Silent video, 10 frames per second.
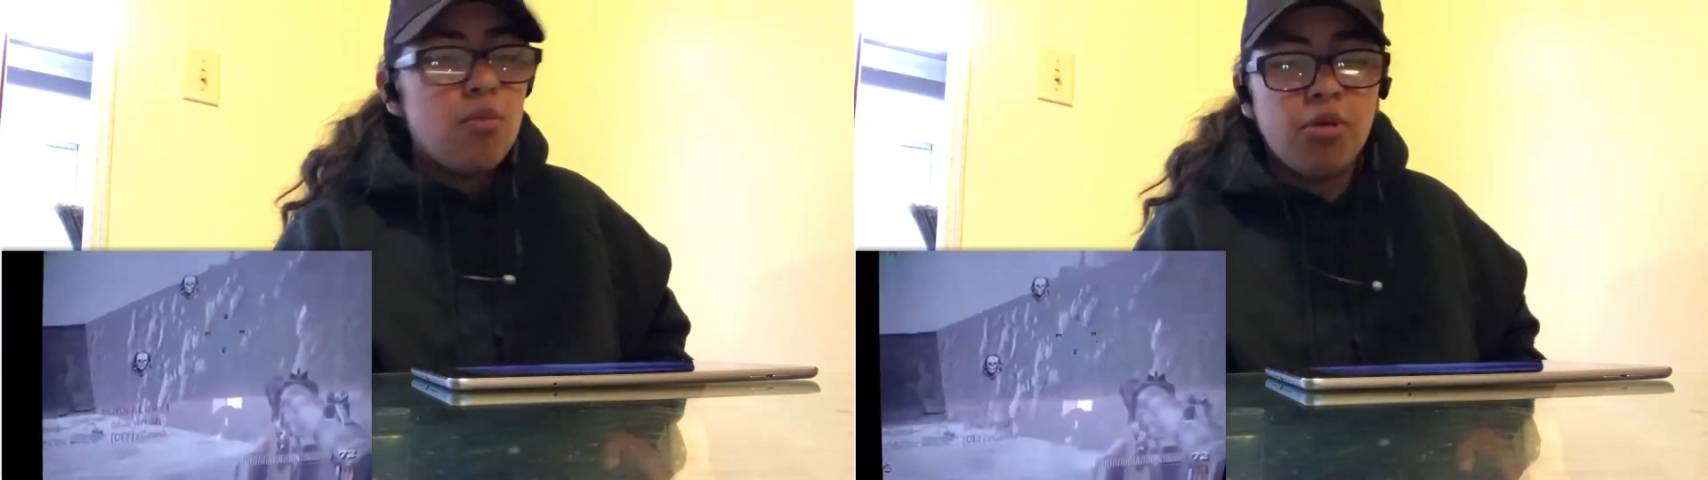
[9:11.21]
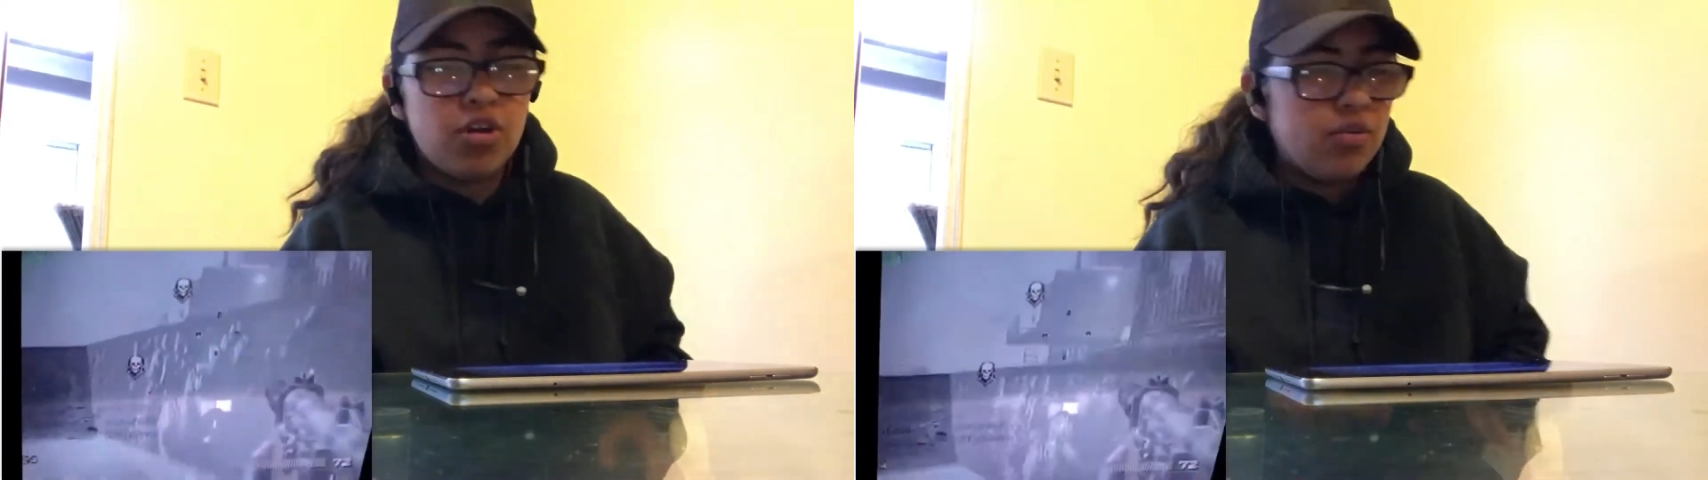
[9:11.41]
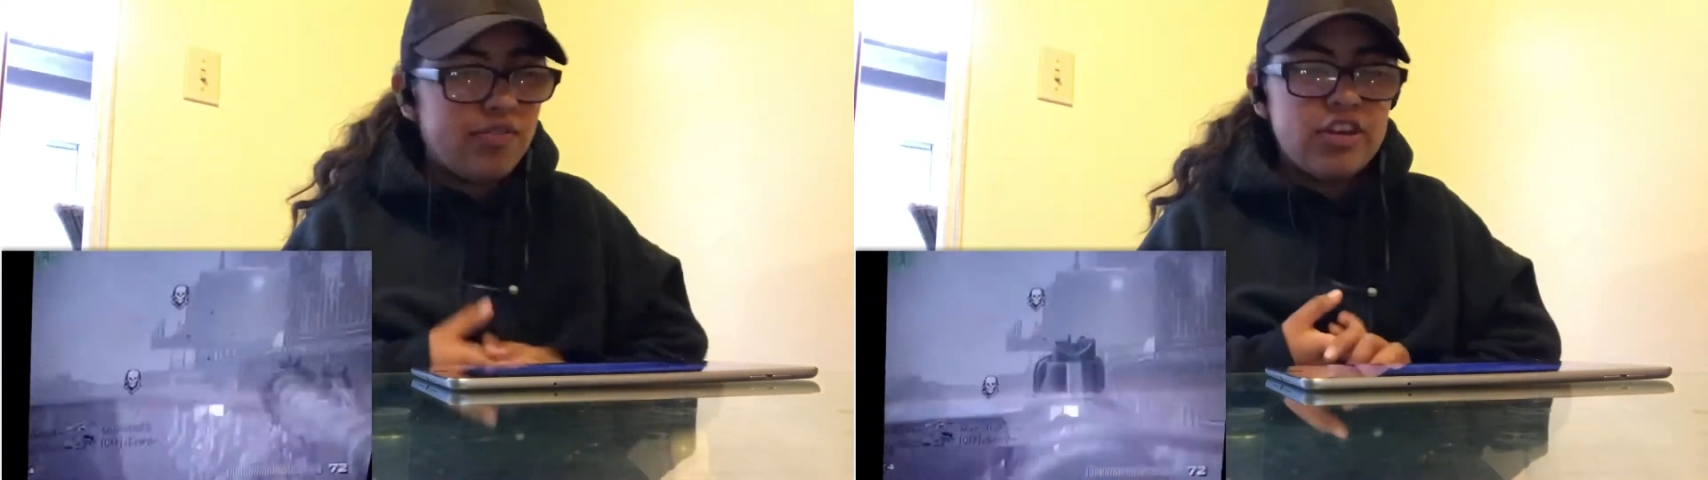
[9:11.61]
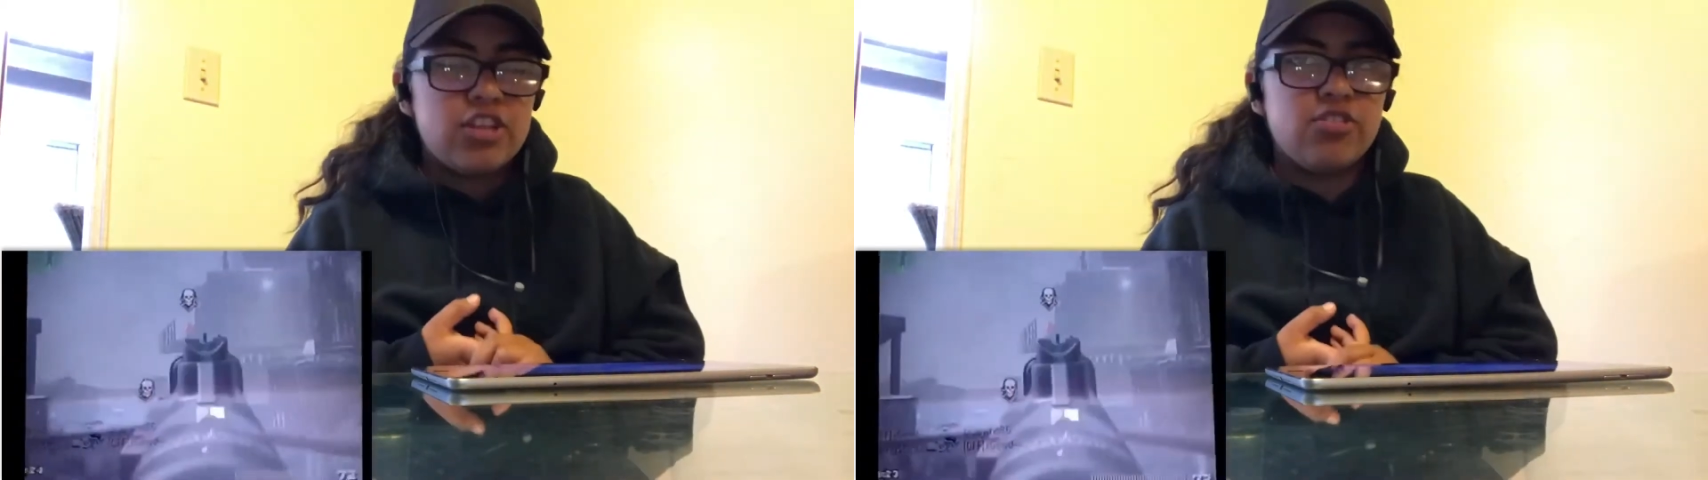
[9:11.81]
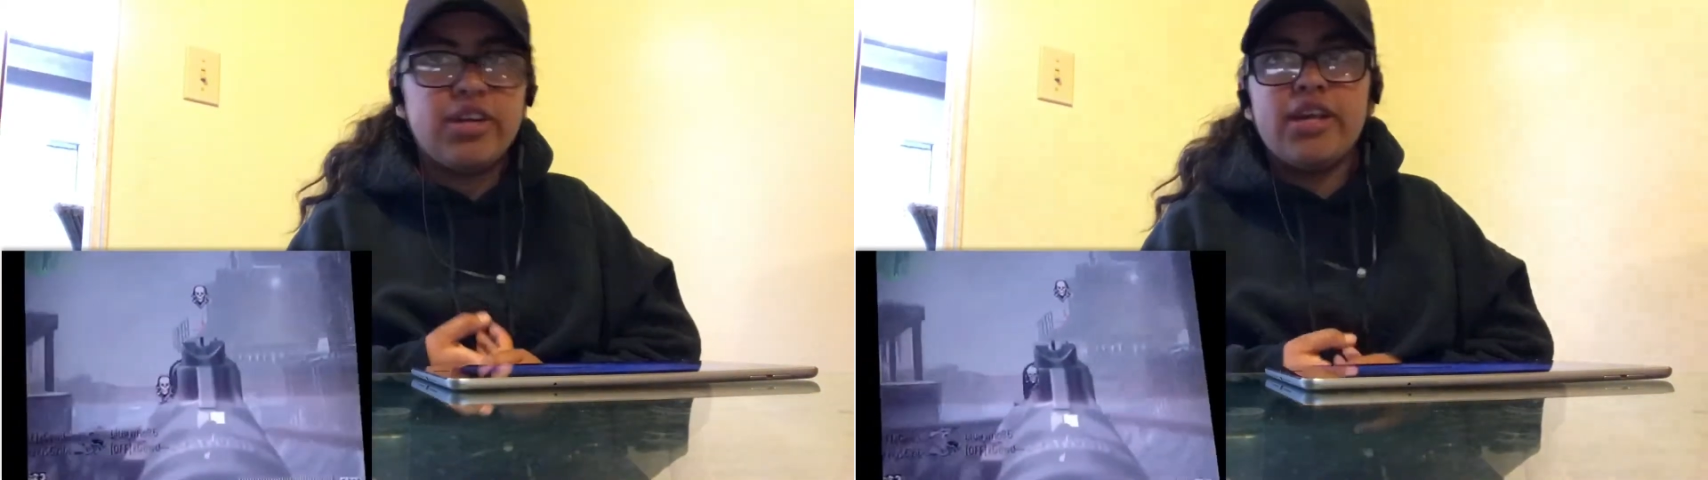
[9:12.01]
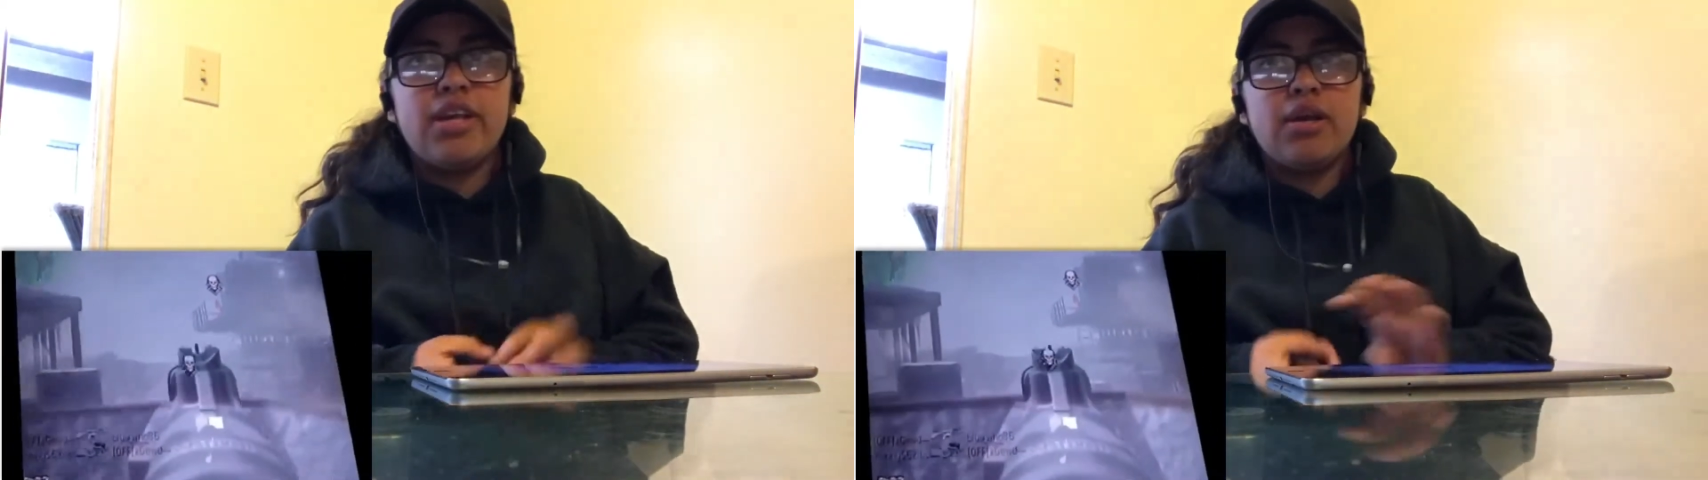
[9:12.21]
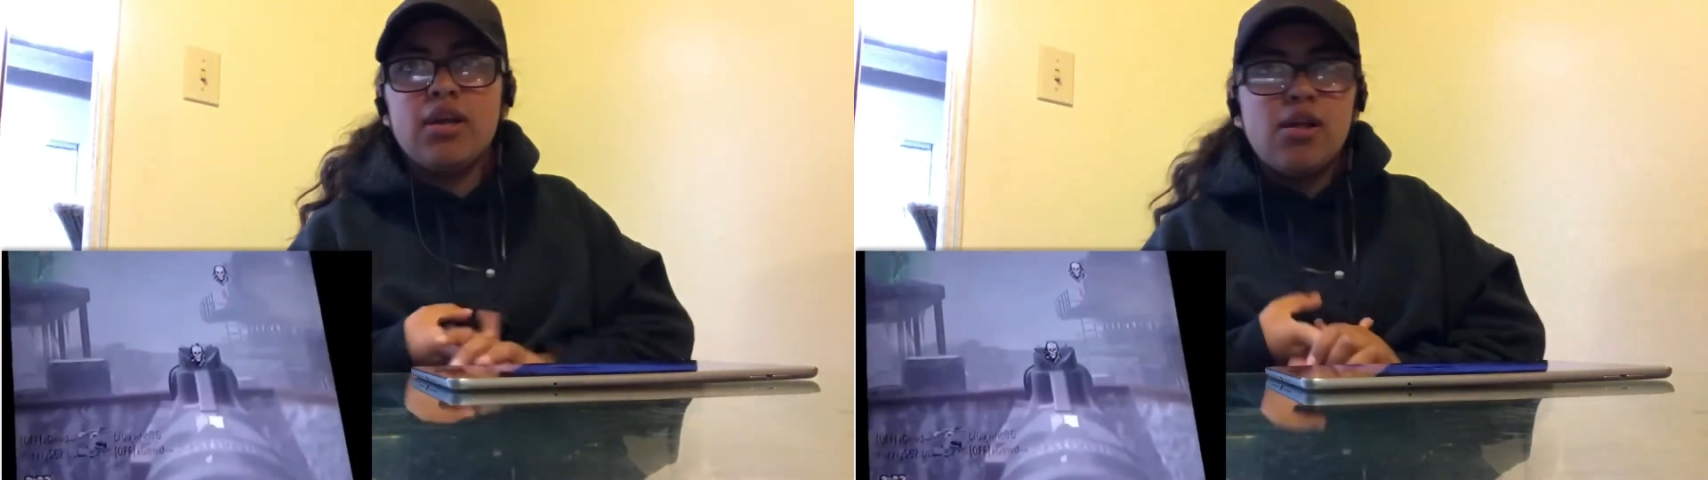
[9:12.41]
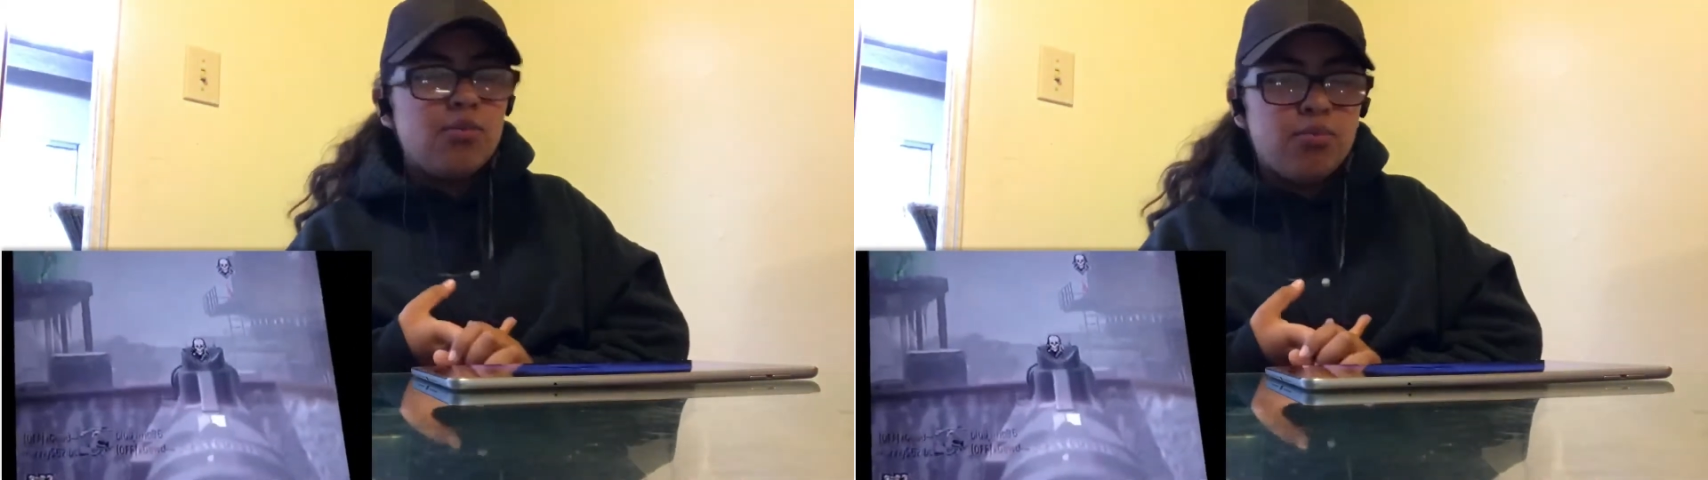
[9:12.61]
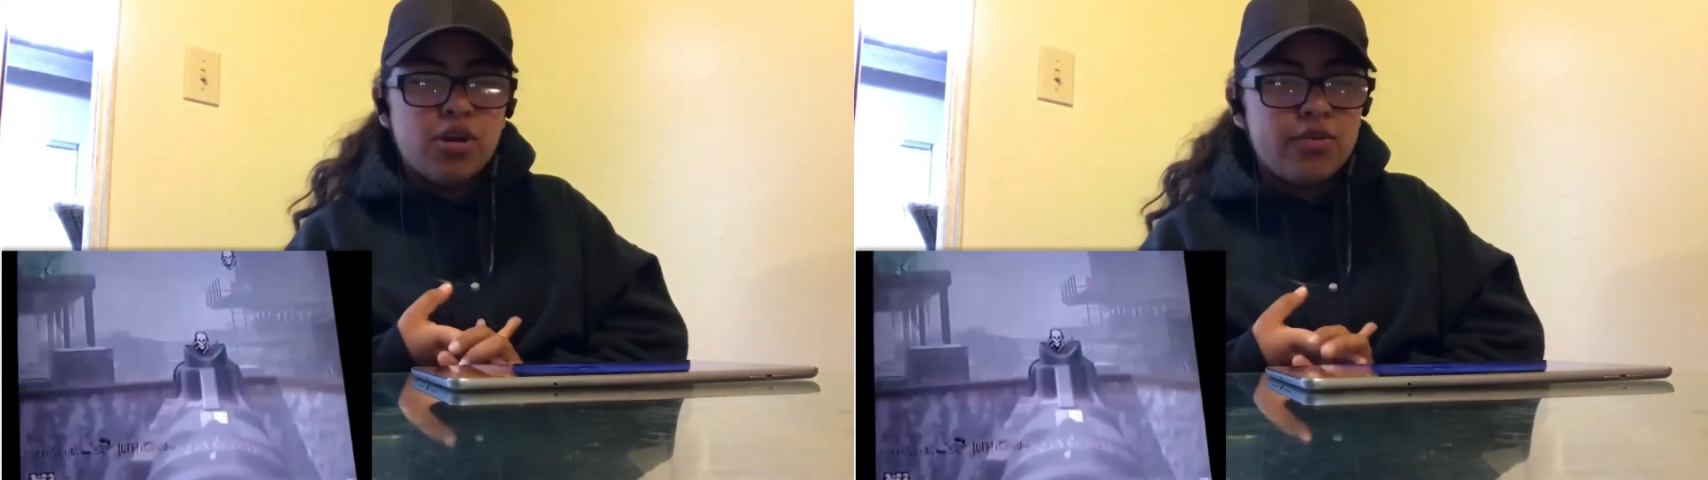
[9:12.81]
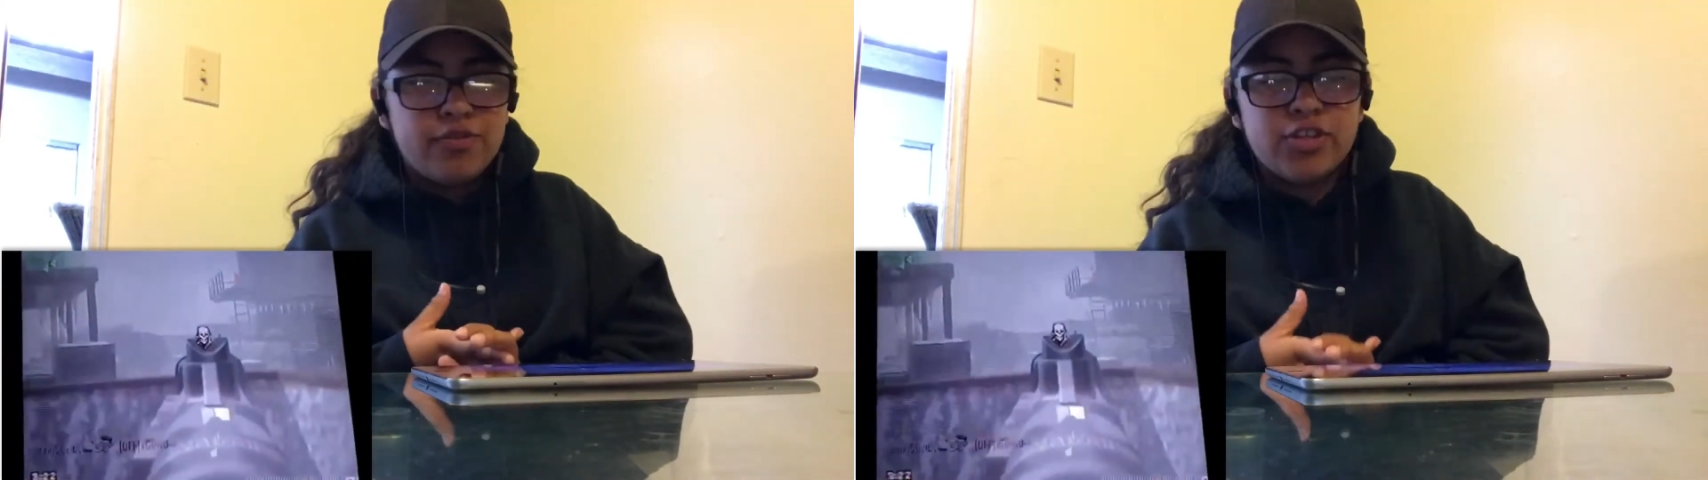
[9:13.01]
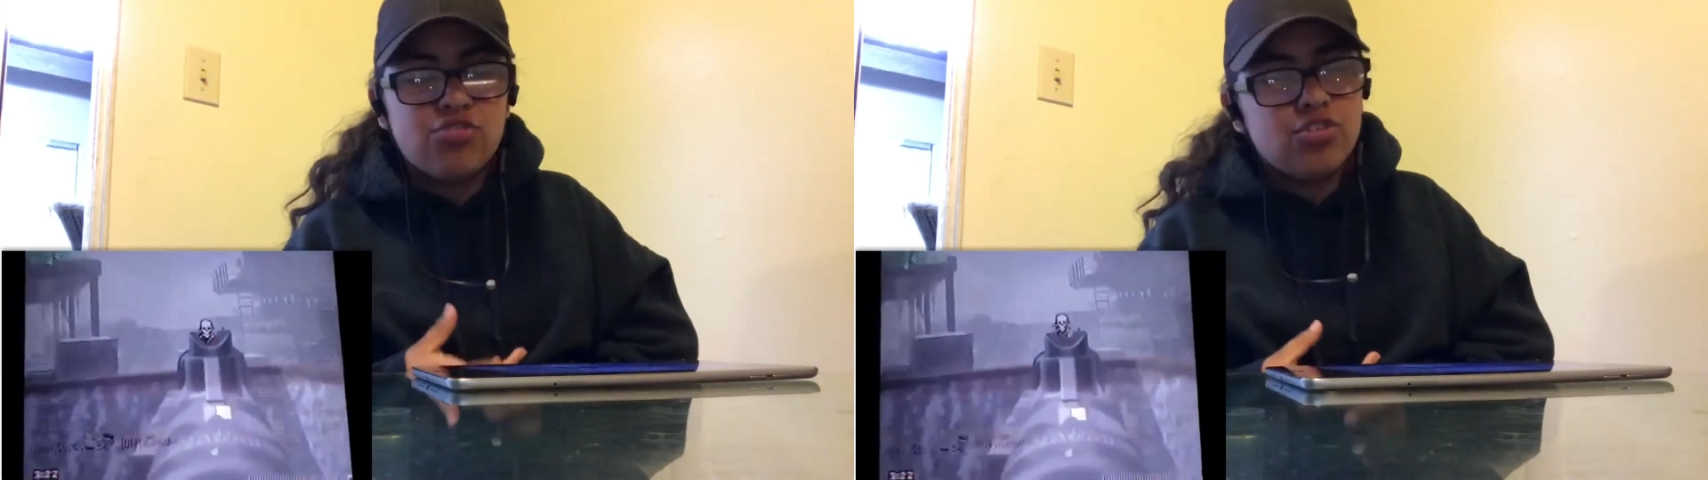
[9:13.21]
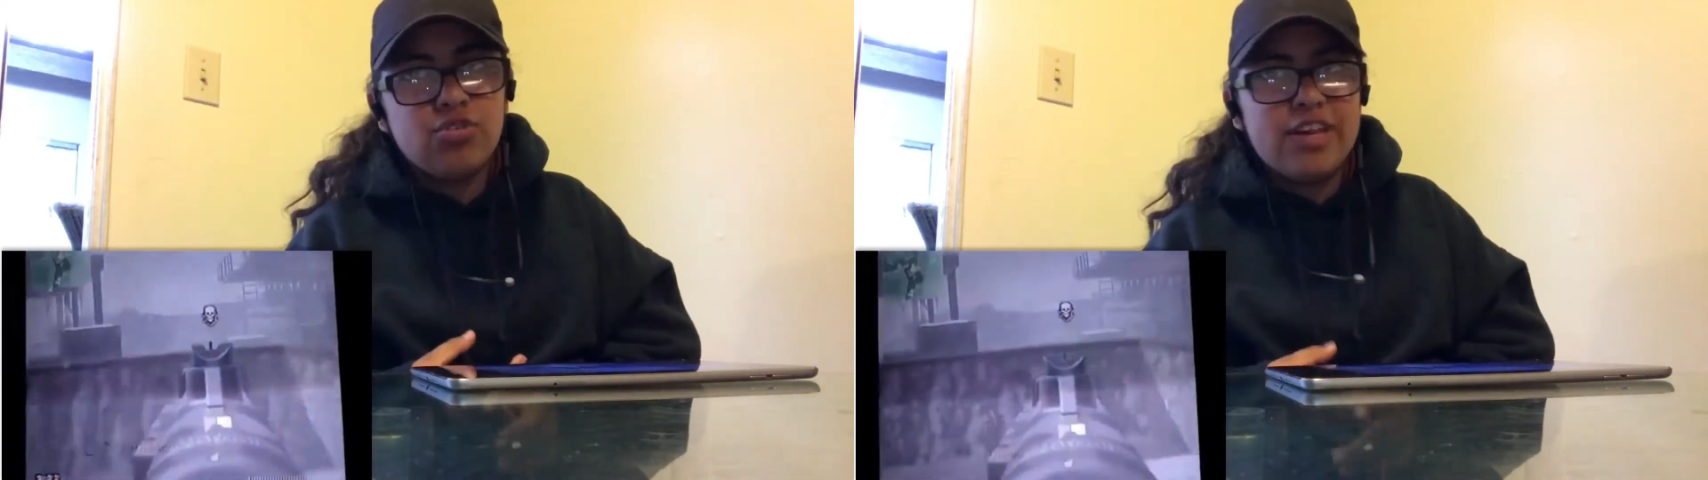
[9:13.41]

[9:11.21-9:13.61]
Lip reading: Modern Warfare 3, Modern Warfare 2.